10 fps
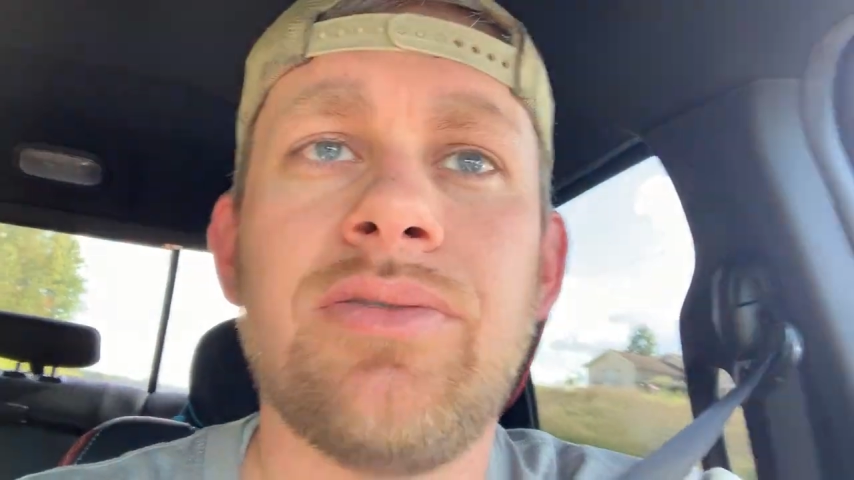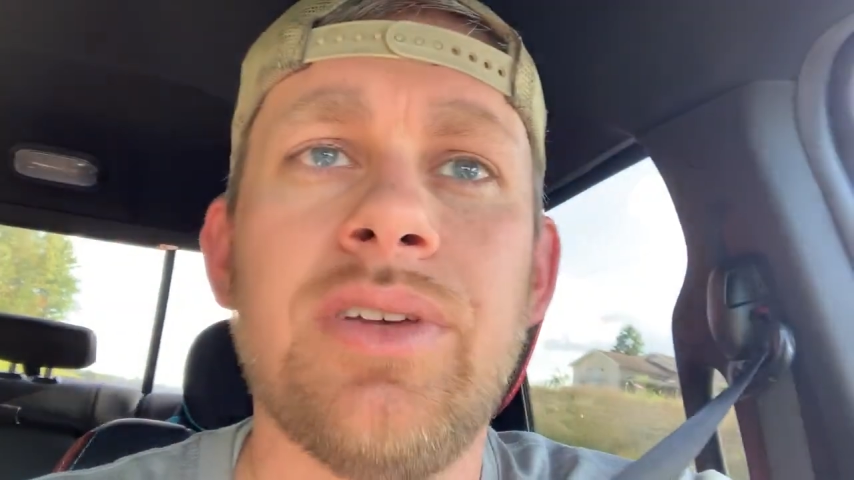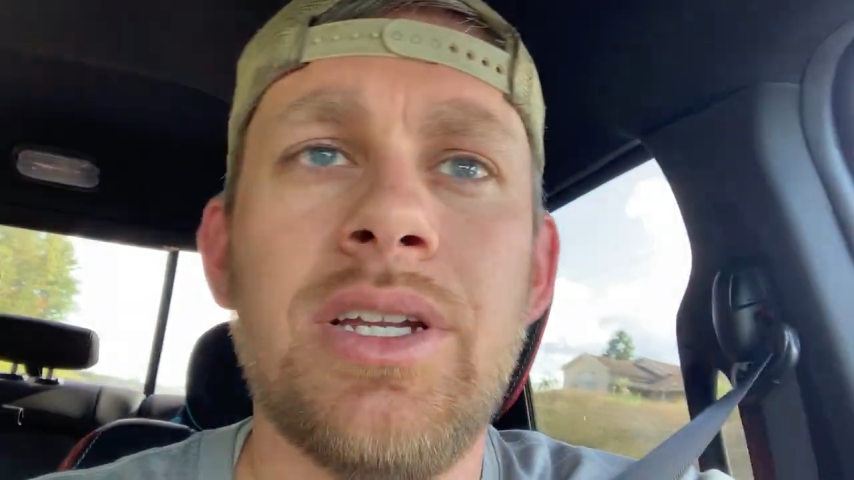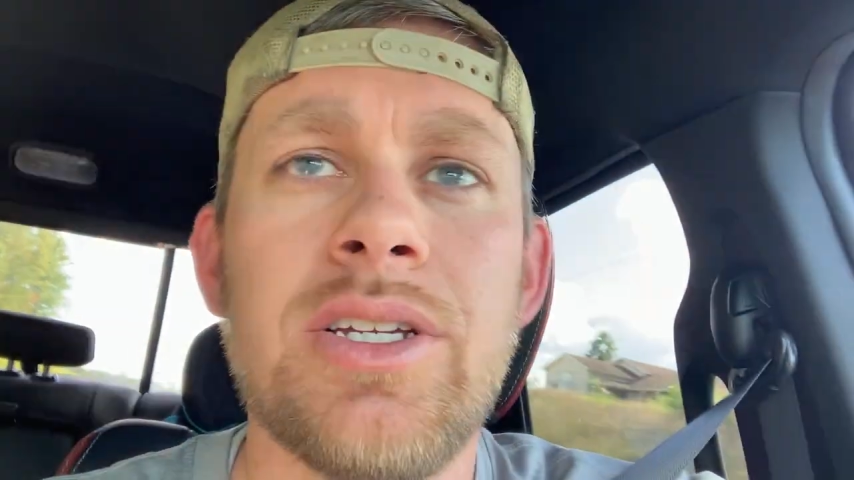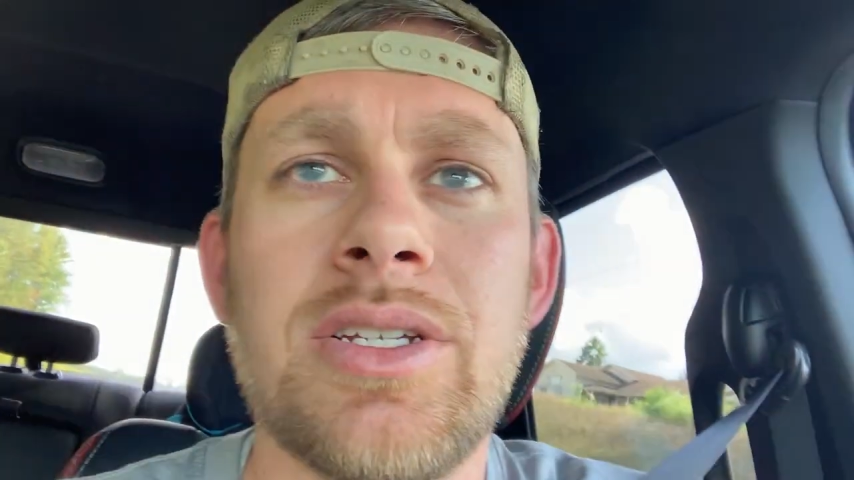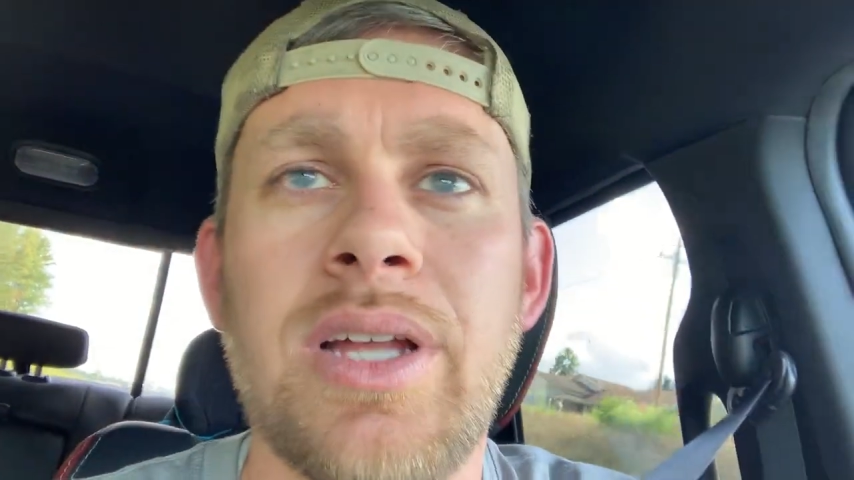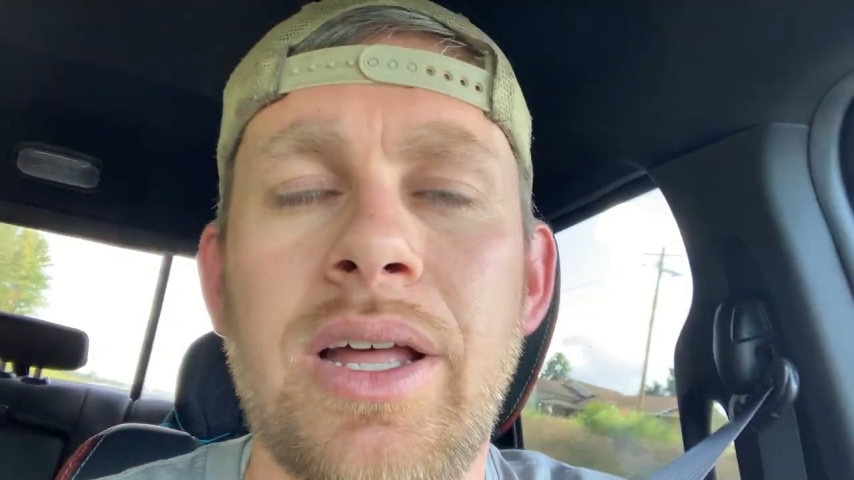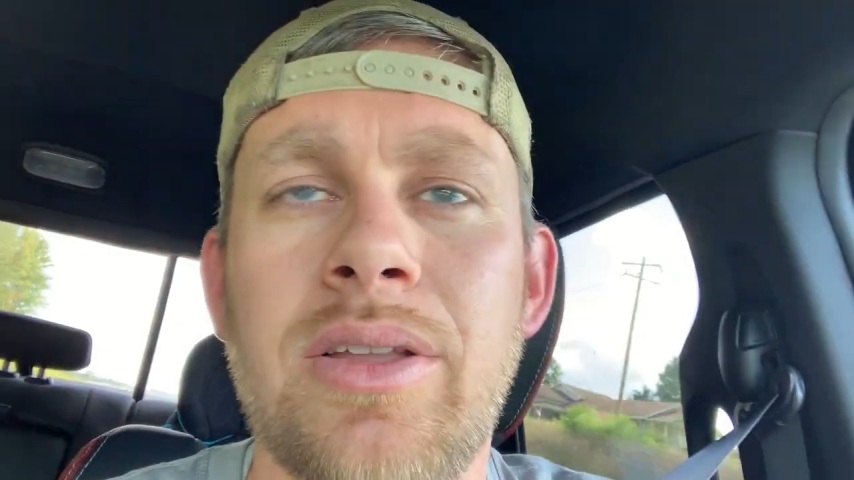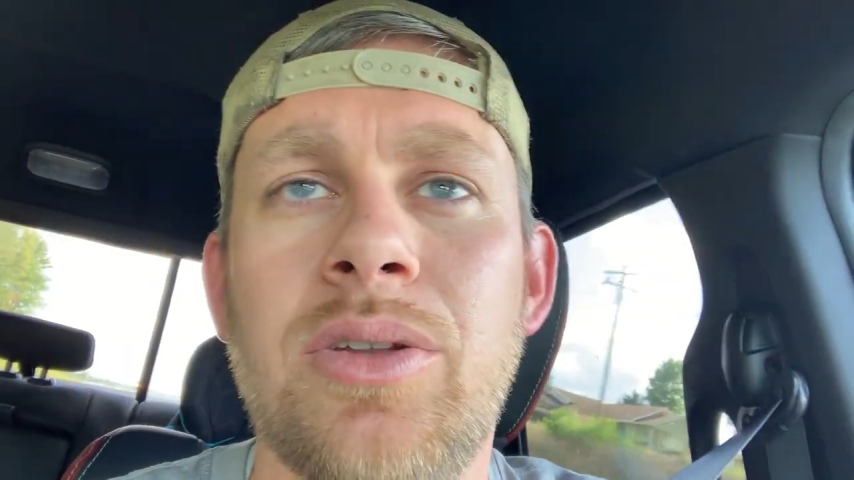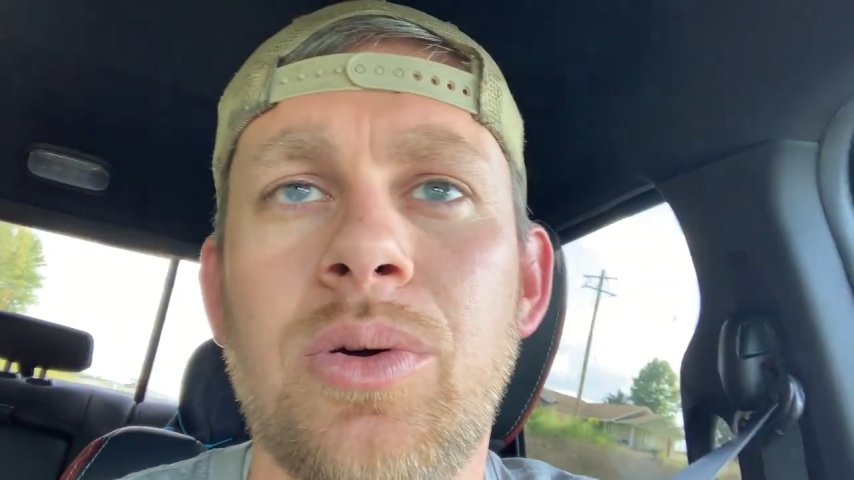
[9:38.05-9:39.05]
finished
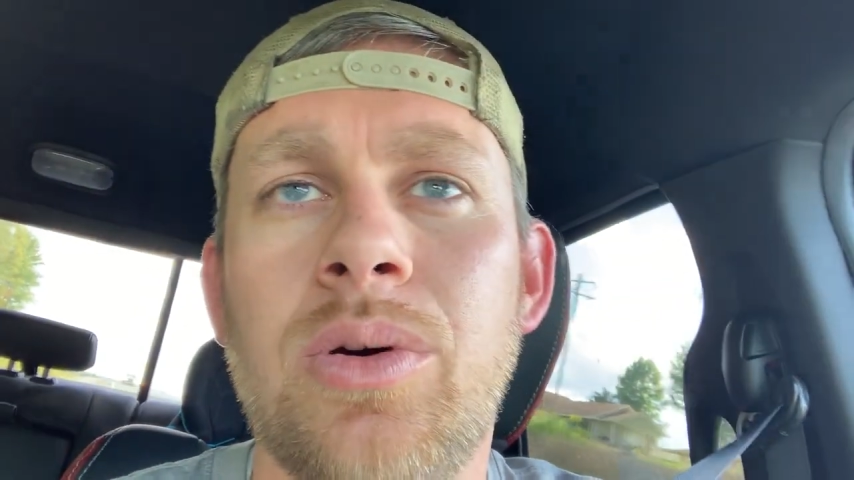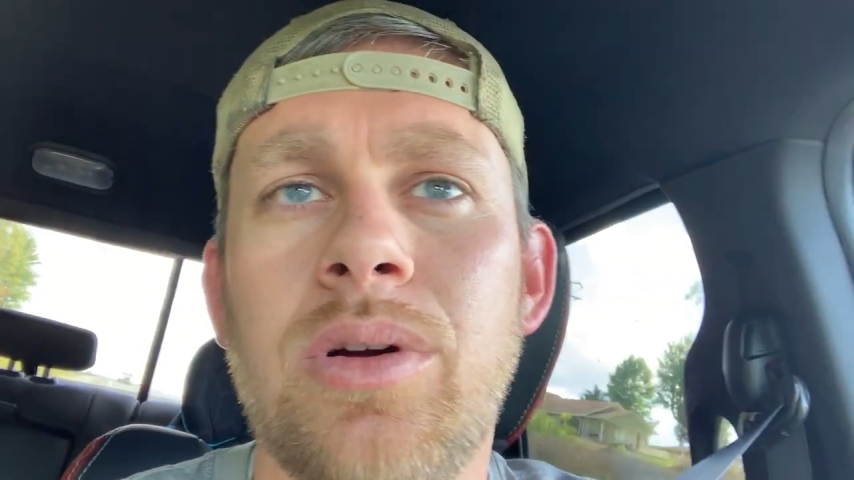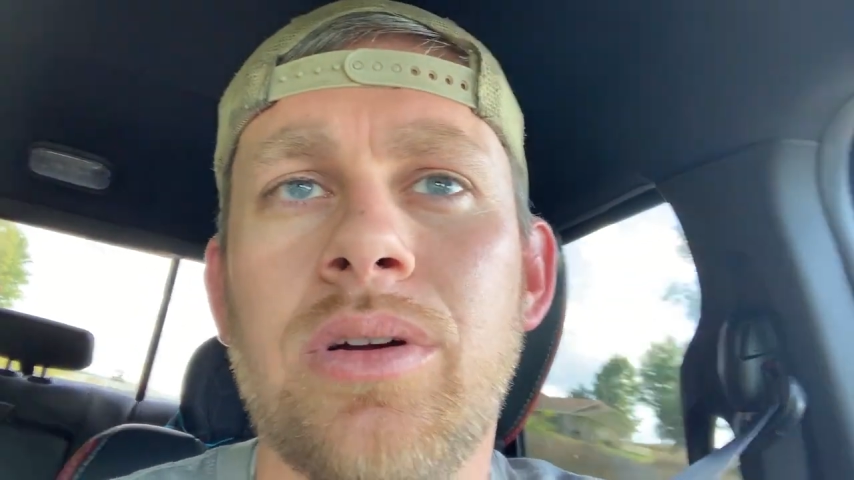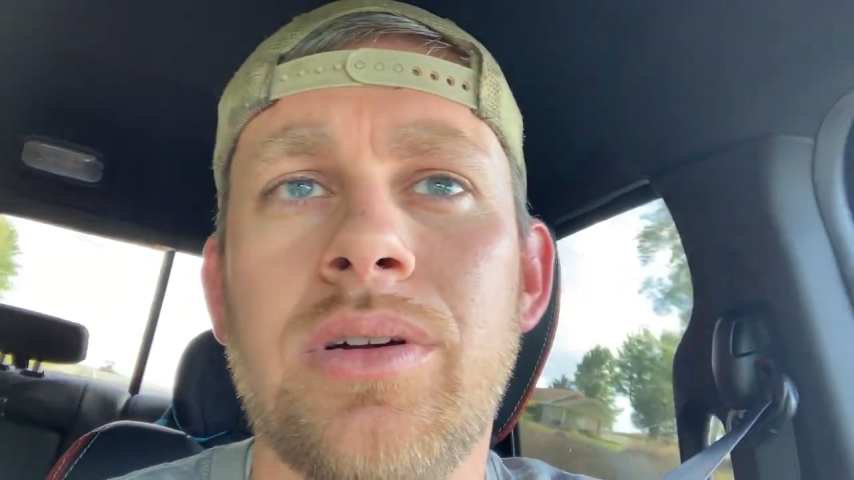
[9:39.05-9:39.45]
out the door.